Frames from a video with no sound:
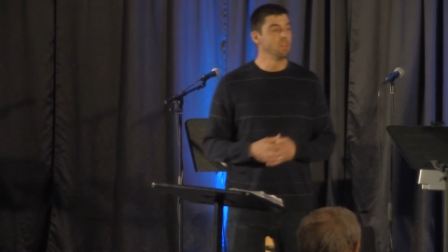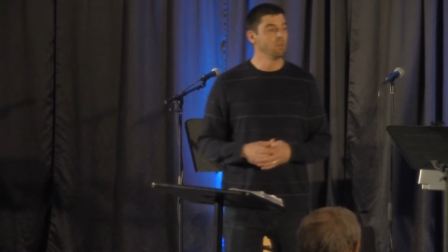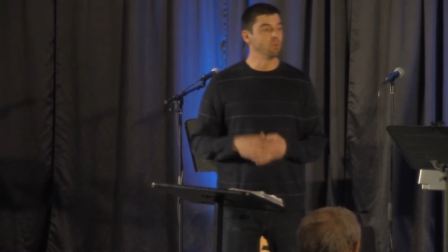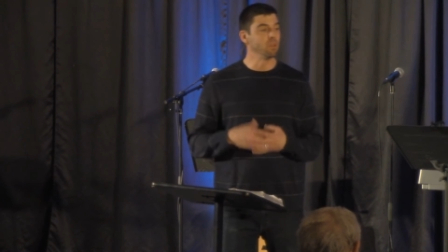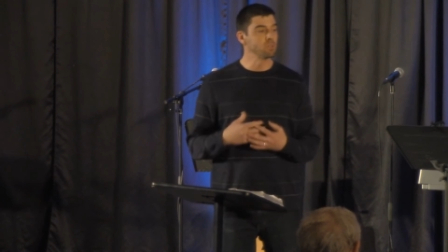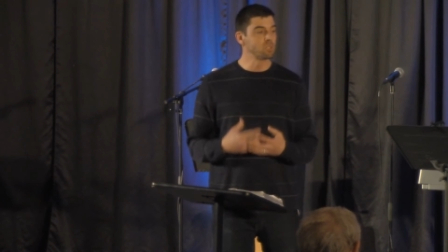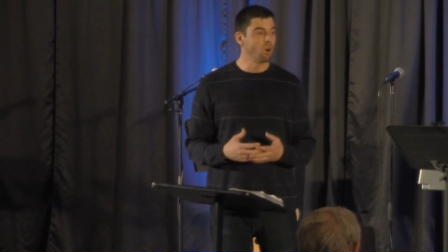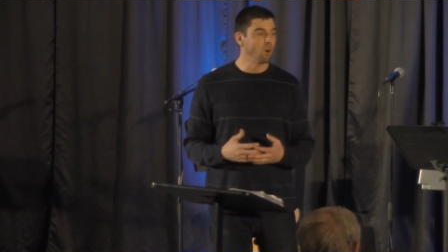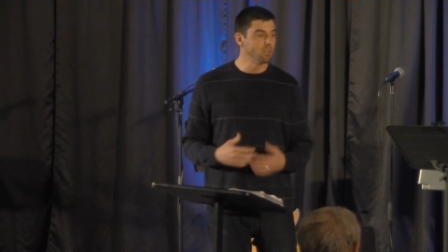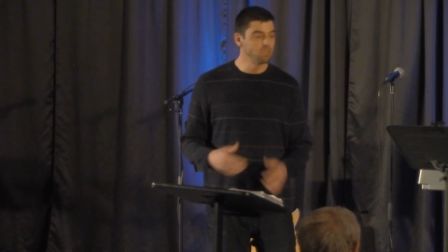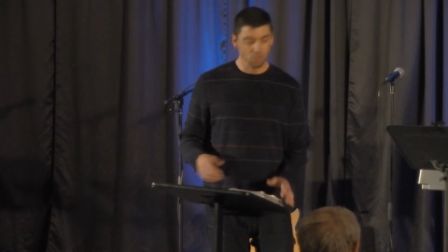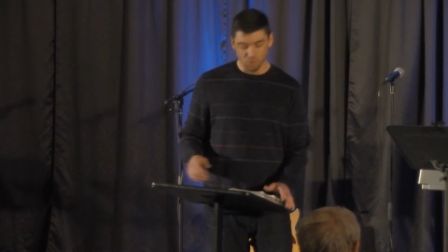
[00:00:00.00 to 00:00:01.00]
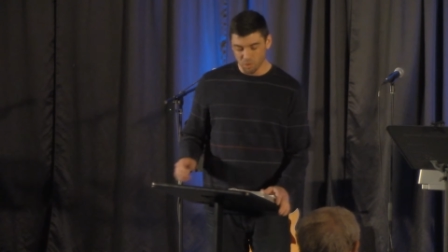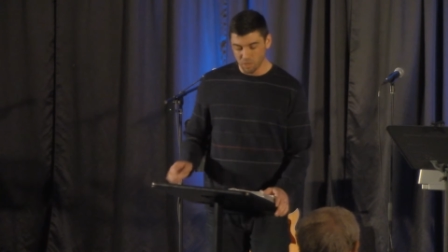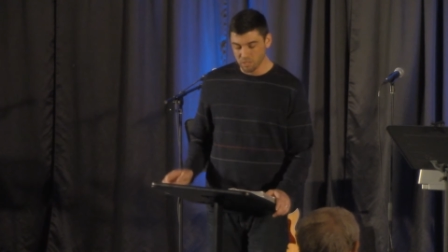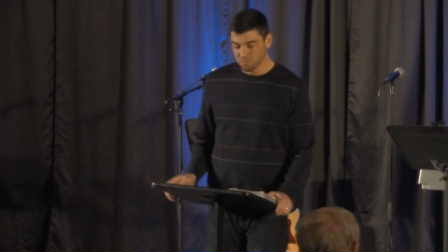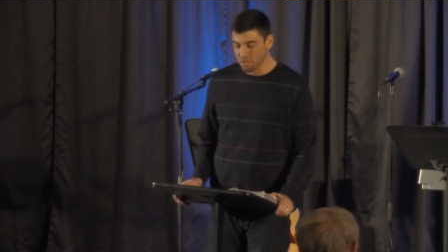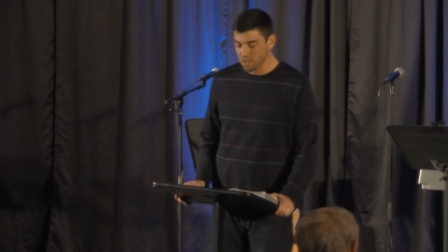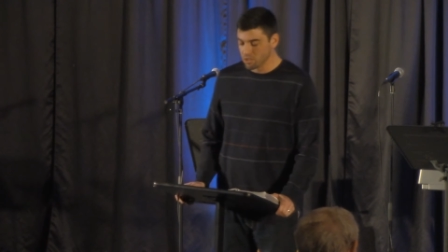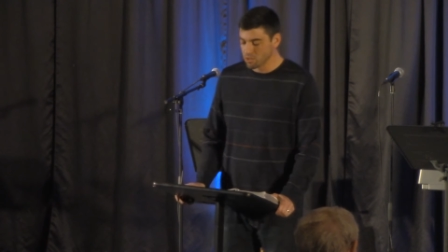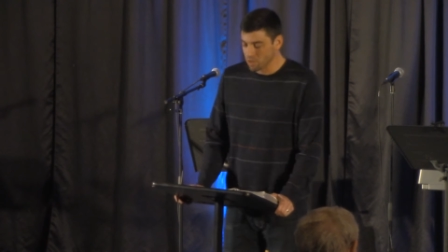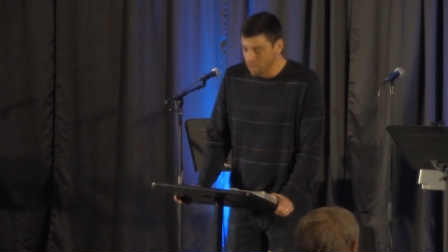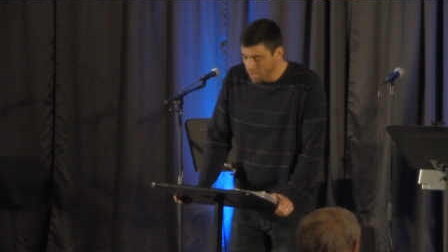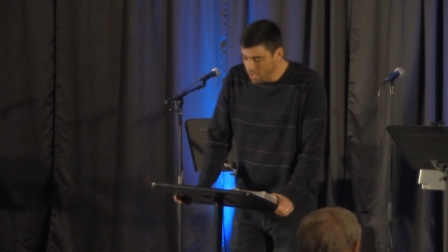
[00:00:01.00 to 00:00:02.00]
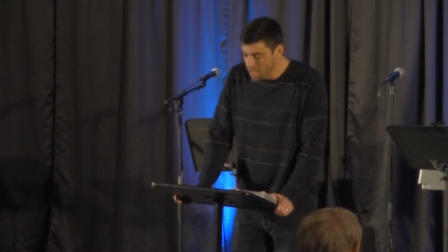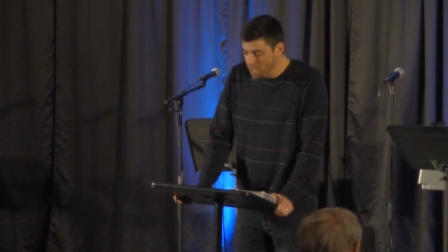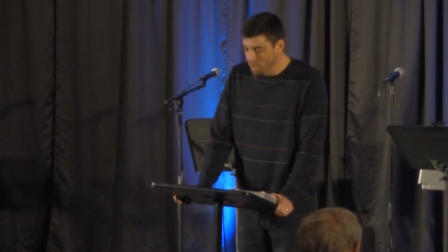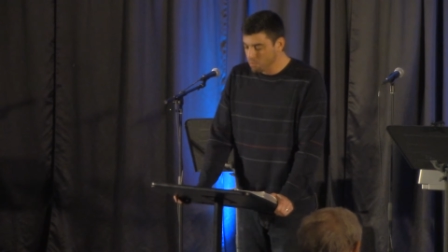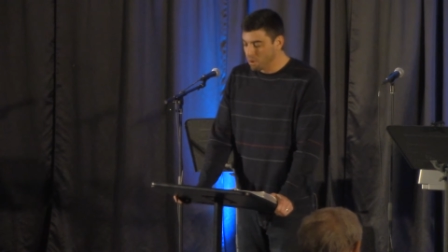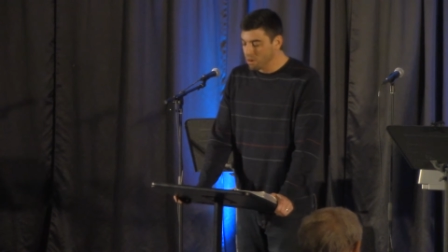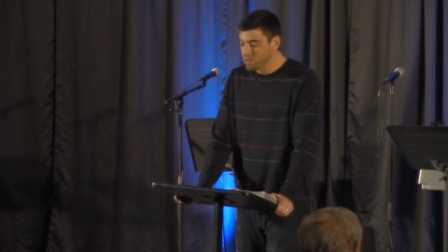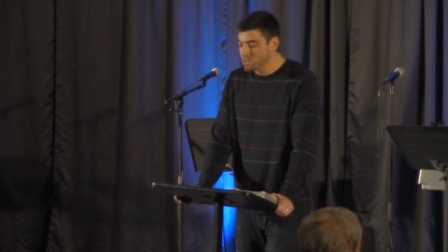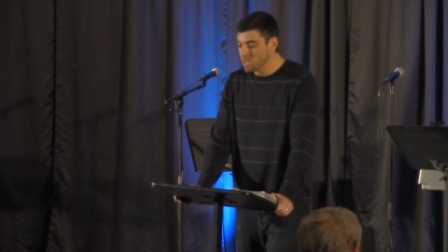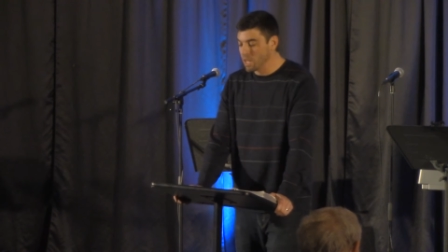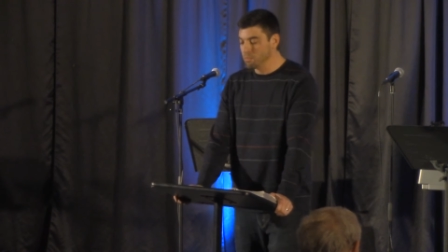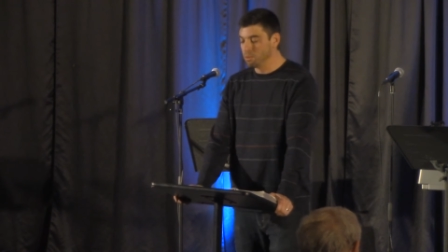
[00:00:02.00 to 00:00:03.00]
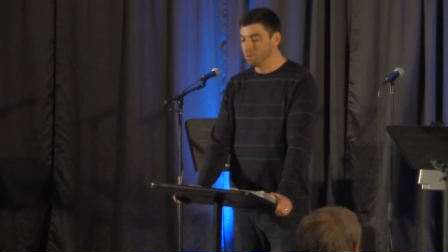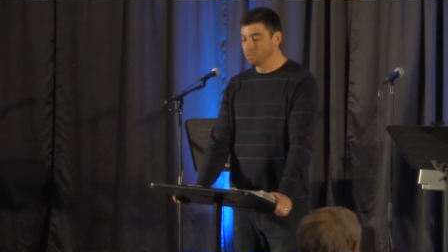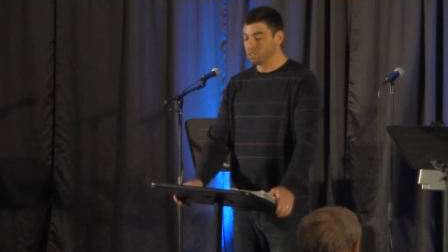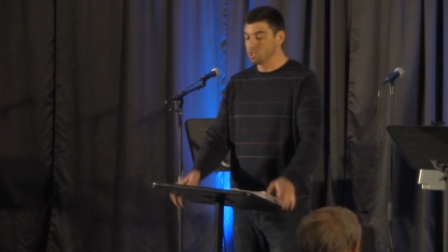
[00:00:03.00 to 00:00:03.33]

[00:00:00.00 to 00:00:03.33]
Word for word: When he was called to his ministry in Barnstaple, the